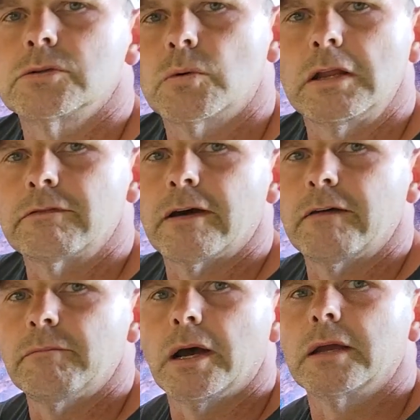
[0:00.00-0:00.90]

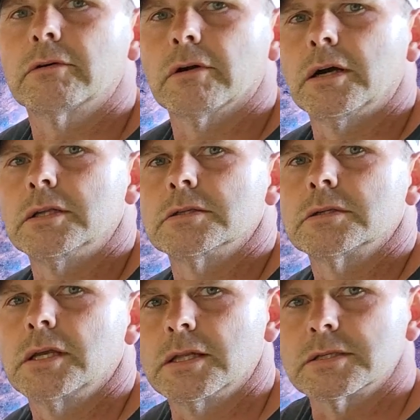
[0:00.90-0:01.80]
25 microns
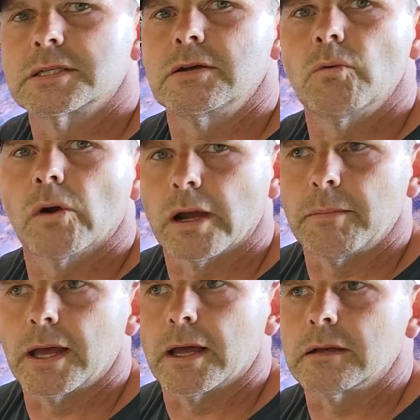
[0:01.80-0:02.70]
and see where
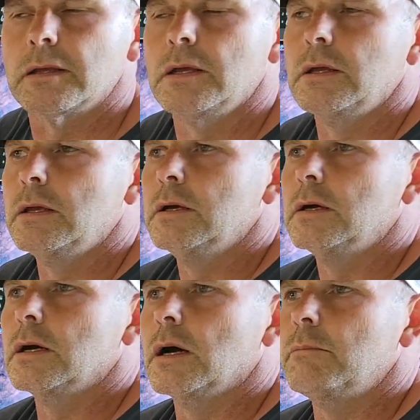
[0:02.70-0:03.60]
I'm at.
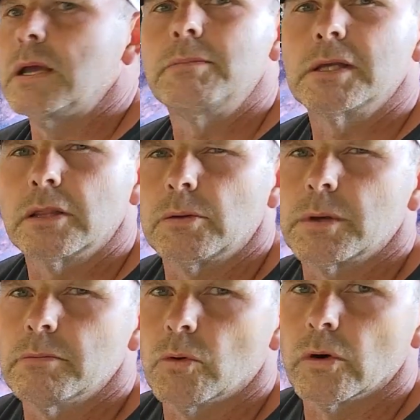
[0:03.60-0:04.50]
Maybe a little
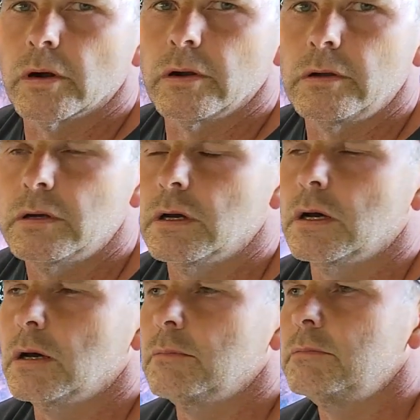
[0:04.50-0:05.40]
bit more,
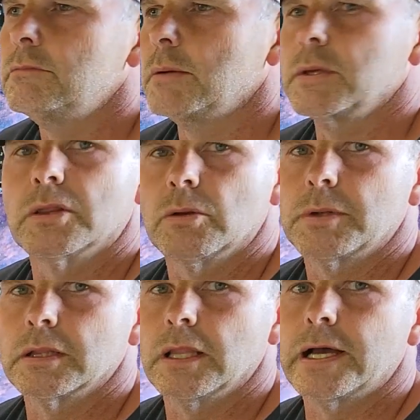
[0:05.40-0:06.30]
maybe a little
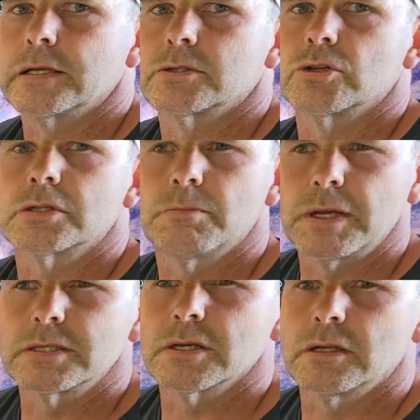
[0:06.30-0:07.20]
bit less, just
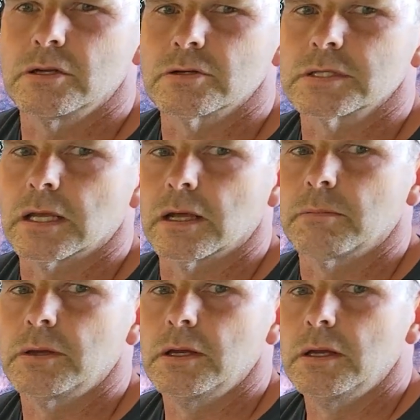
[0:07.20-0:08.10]
depends on your
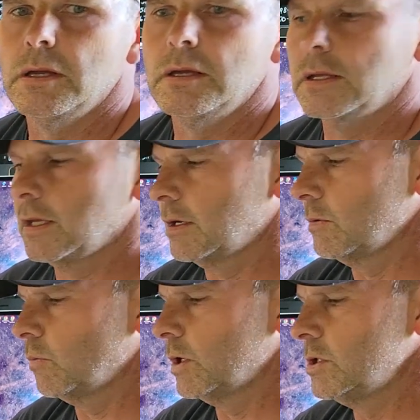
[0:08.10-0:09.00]
setup
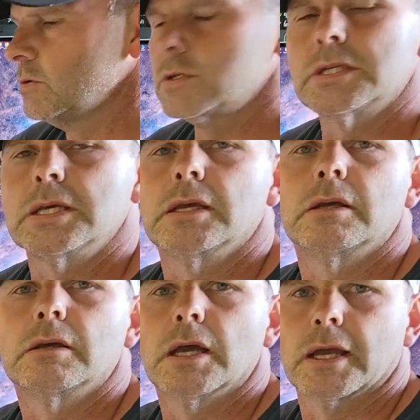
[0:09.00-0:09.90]
and what you
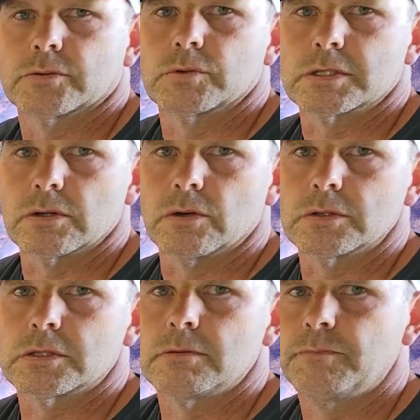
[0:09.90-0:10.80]
see as
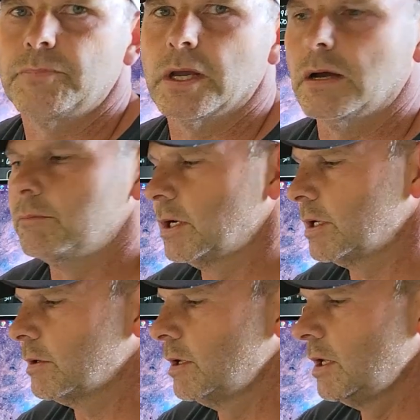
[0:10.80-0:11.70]
results.
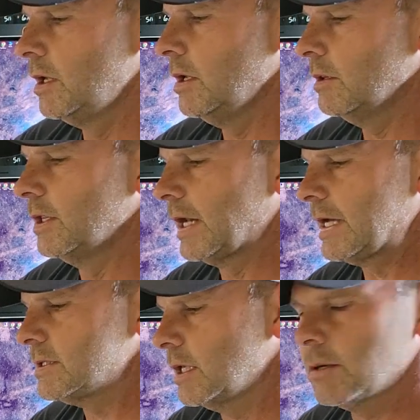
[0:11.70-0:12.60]
The
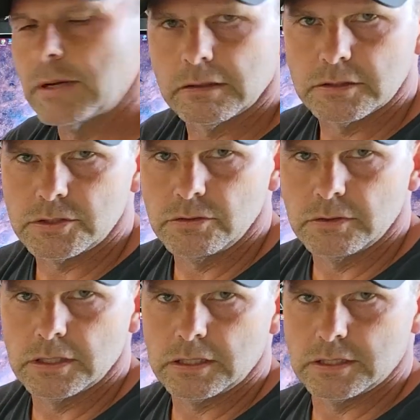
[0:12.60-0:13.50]
nice thing about this
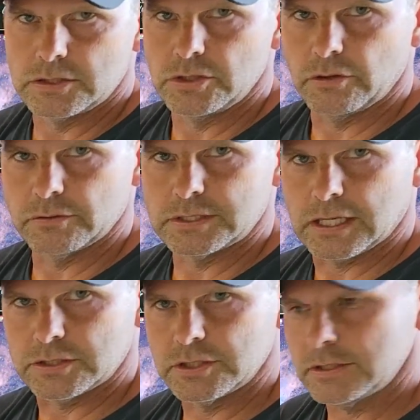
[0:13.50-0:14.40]
unit is you don't touch